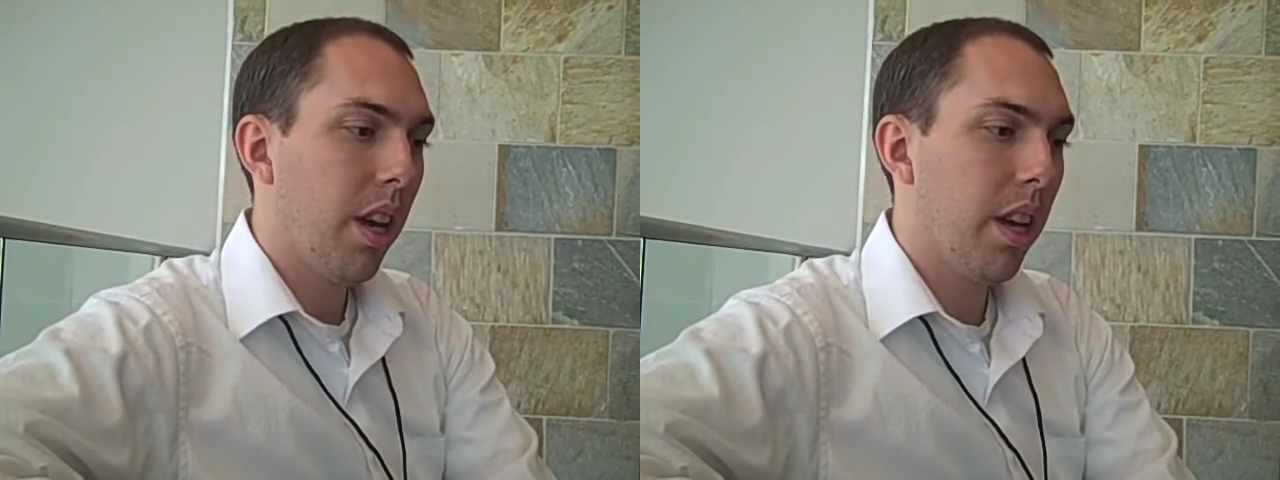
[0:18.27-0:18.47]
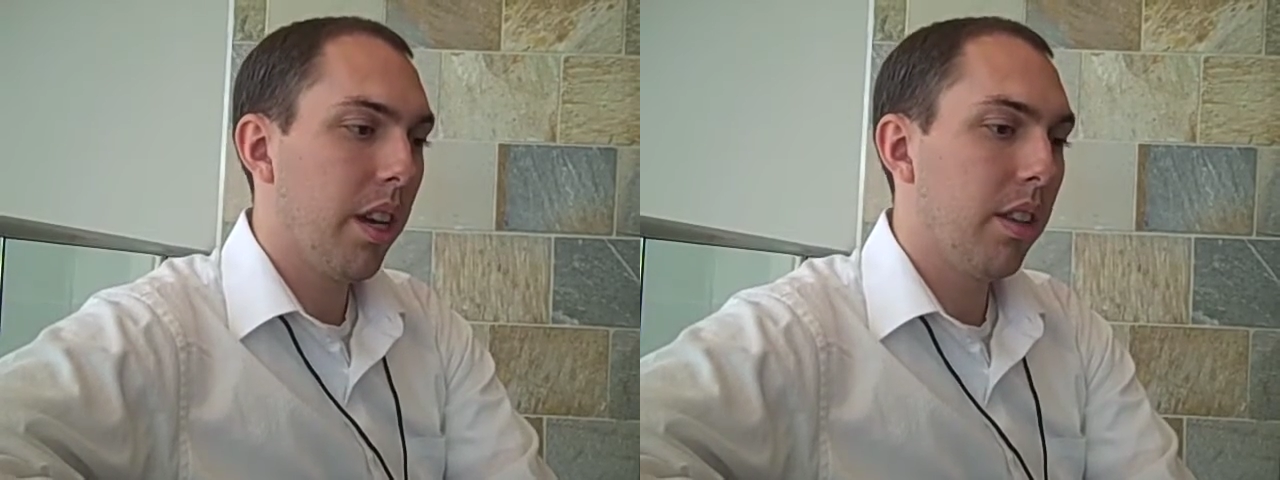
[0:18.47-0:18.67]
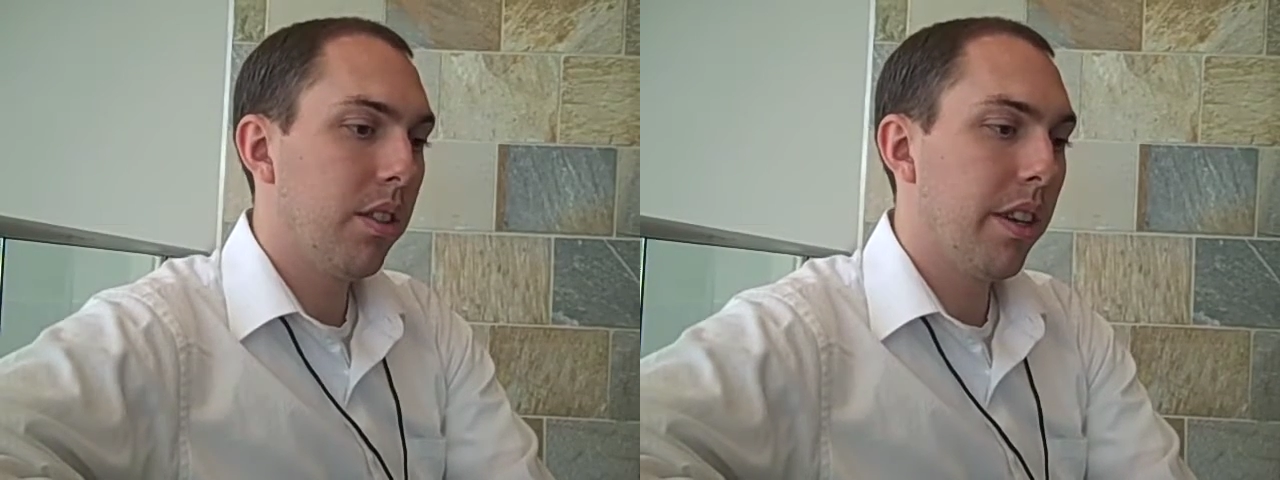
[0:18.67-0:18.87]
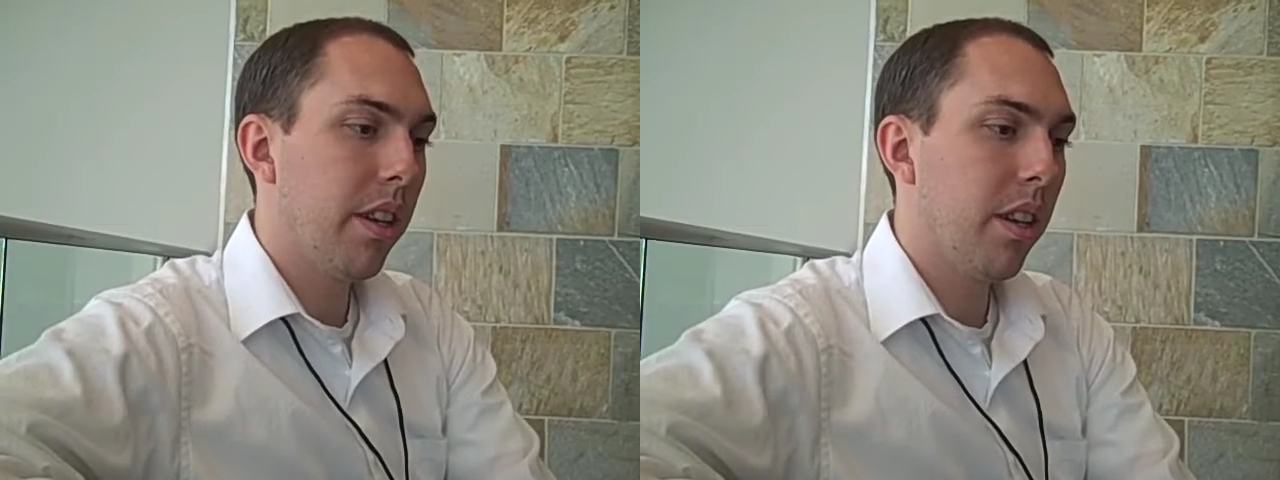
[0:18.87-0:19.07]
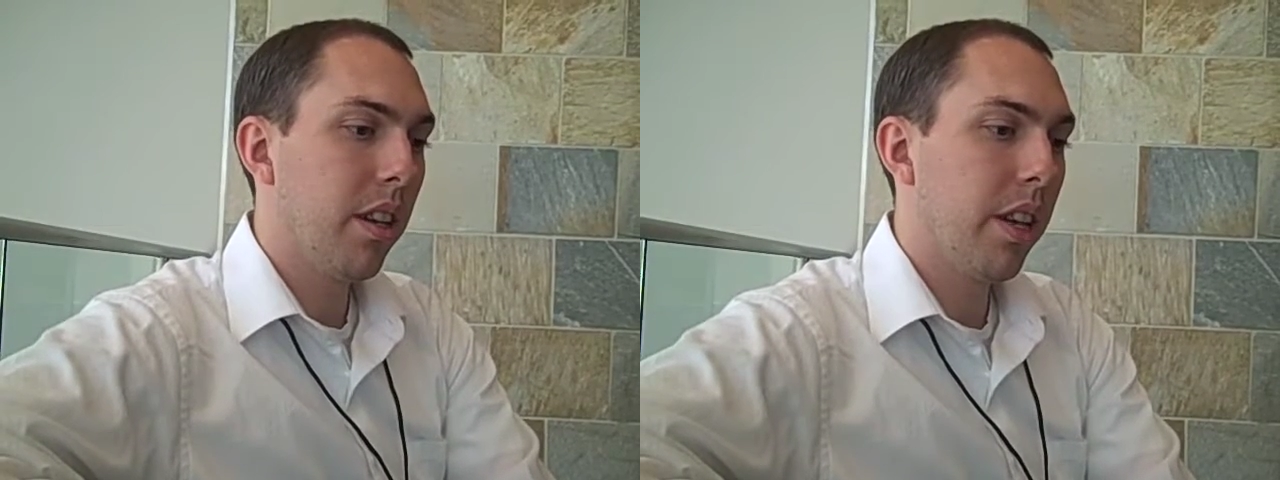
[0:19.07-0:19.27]
and
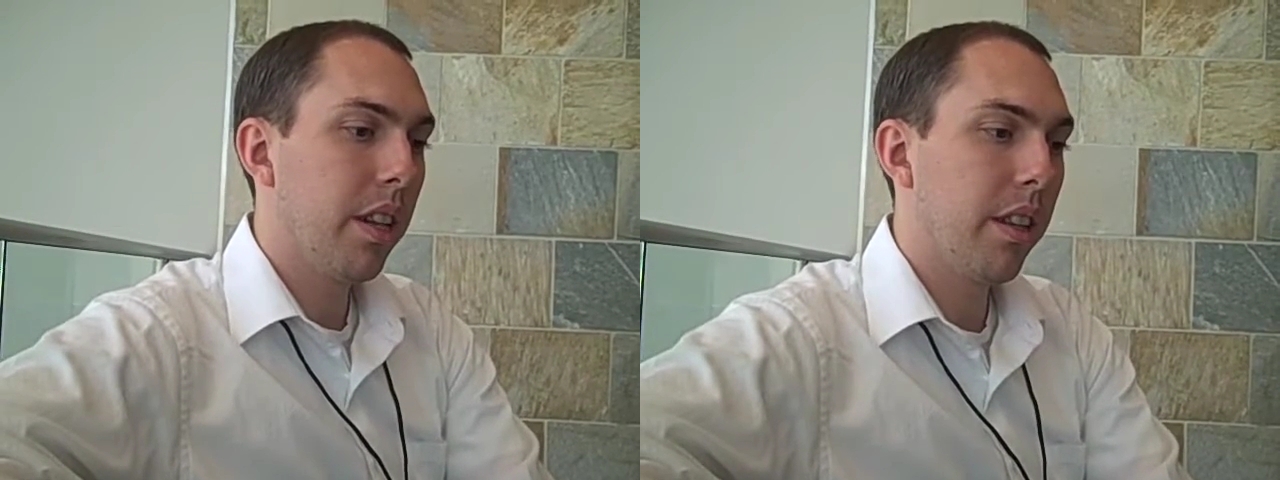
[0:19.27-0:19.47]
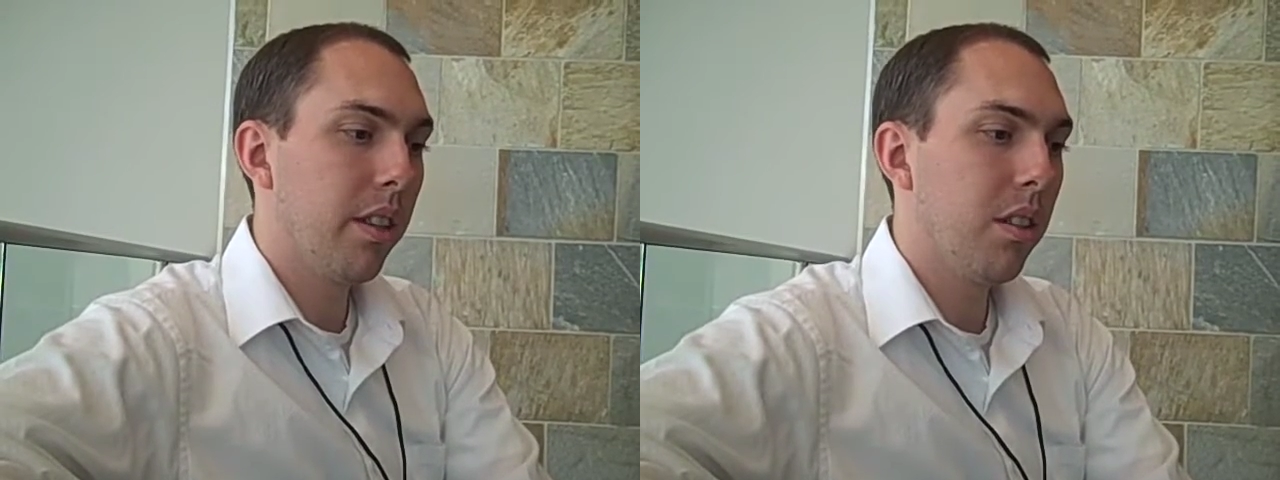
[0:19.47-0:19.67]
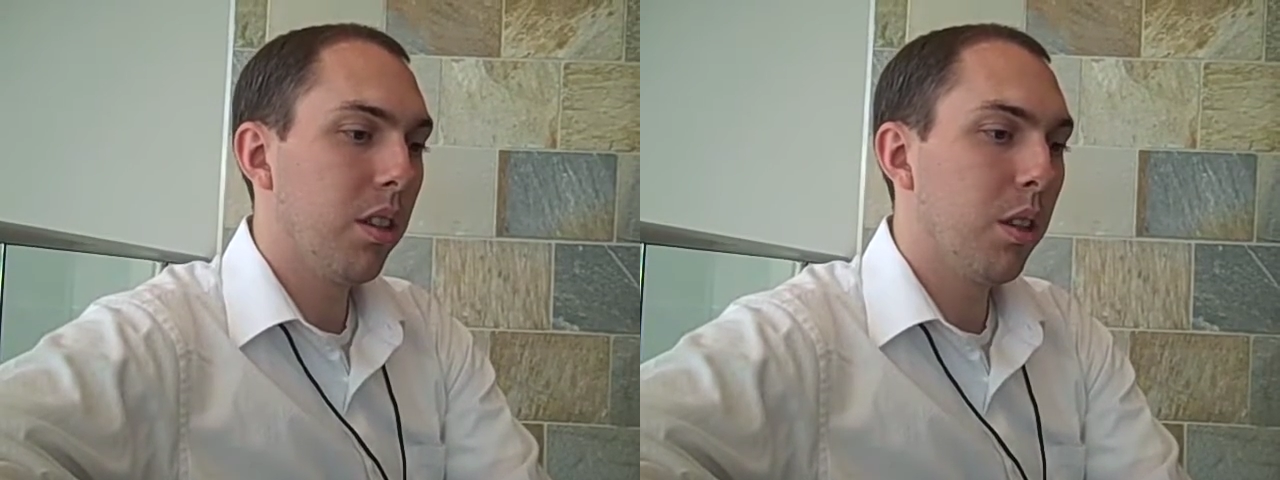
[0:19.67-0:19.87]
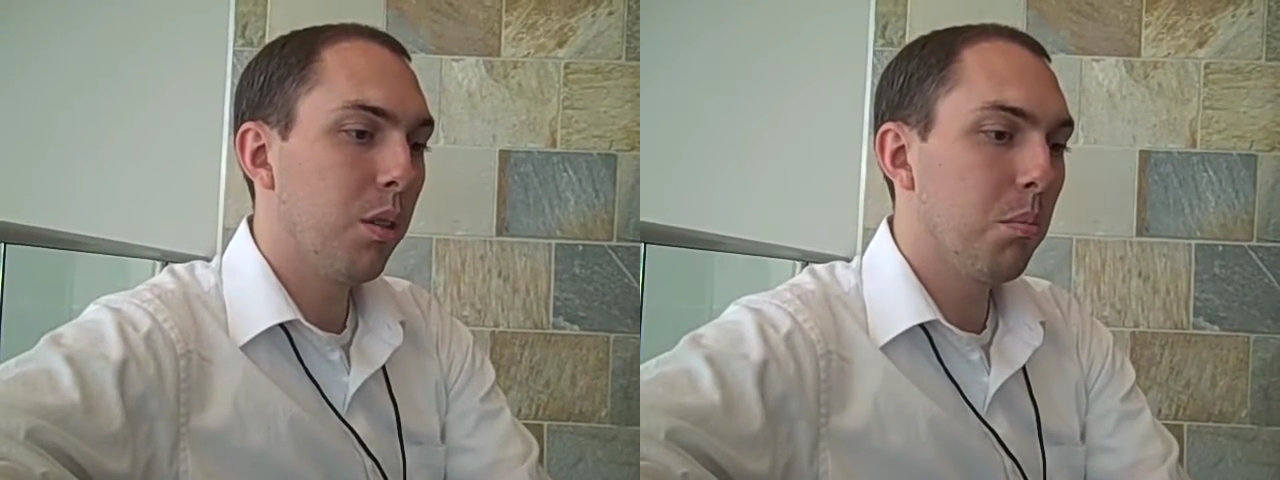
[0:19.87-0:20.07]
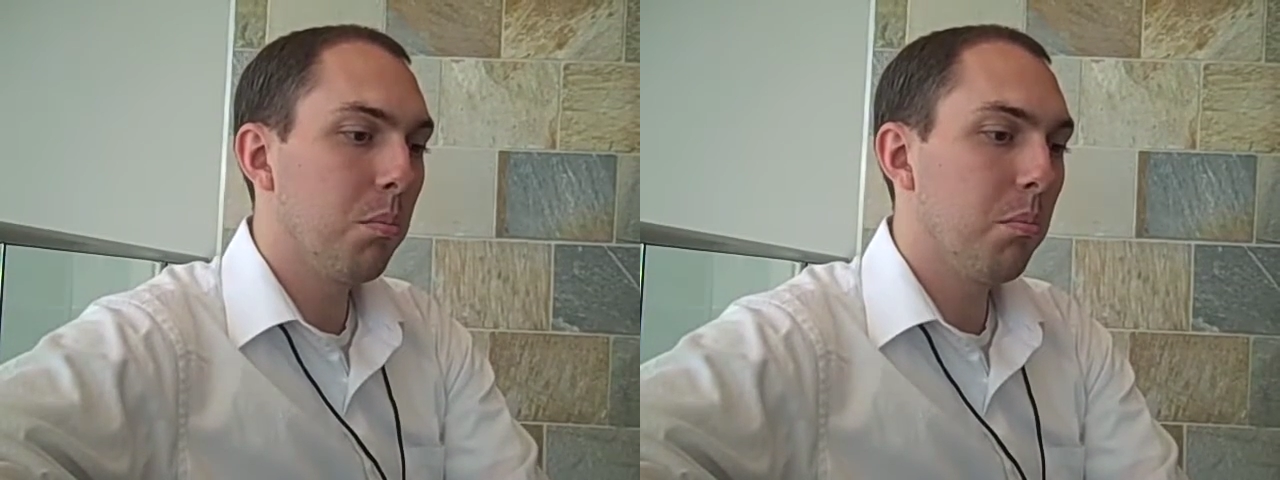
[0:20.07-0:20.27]
uh, and I think you know